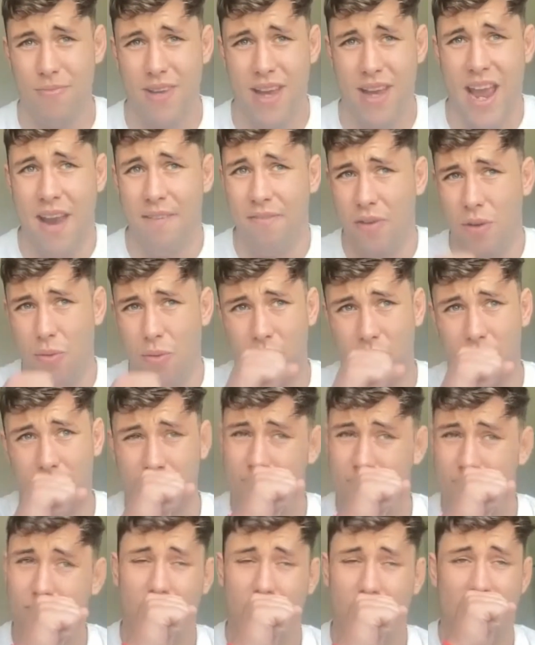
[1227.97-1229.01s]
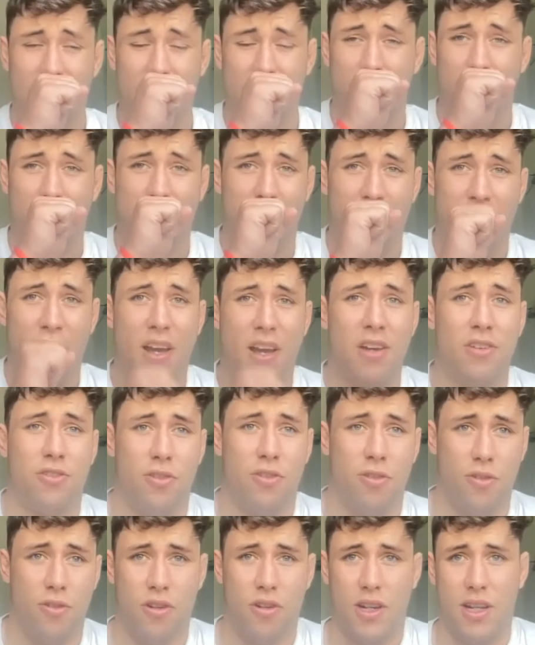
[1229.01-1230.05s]
everyone at
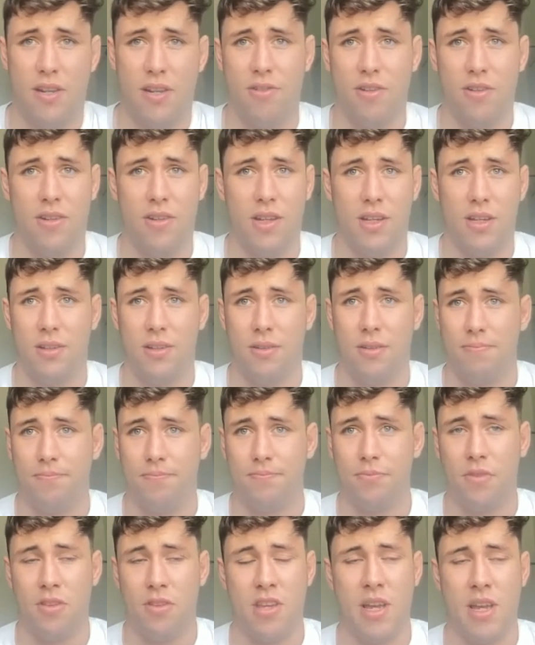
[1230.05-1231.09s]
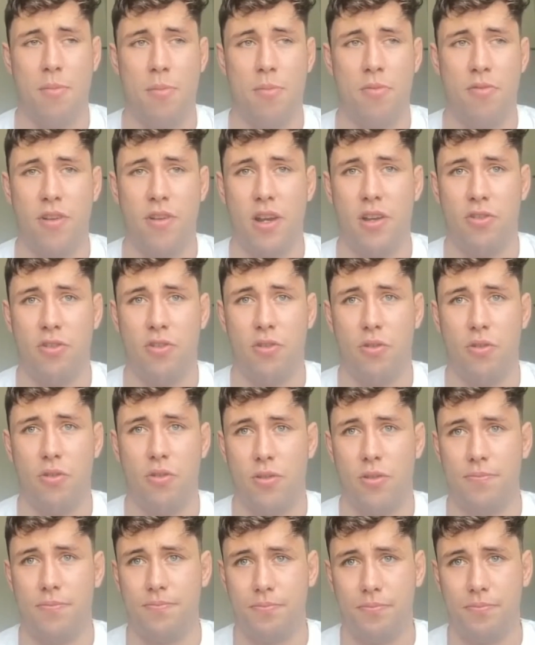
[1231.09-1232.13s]
professional or even like semi-professional
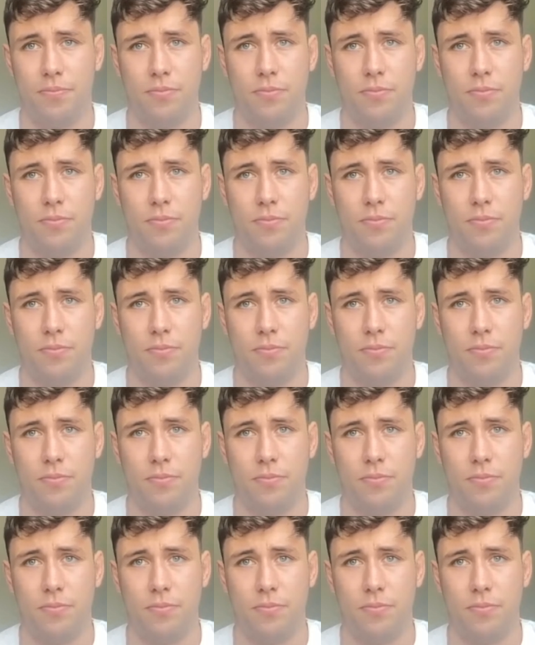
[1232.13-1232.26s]
or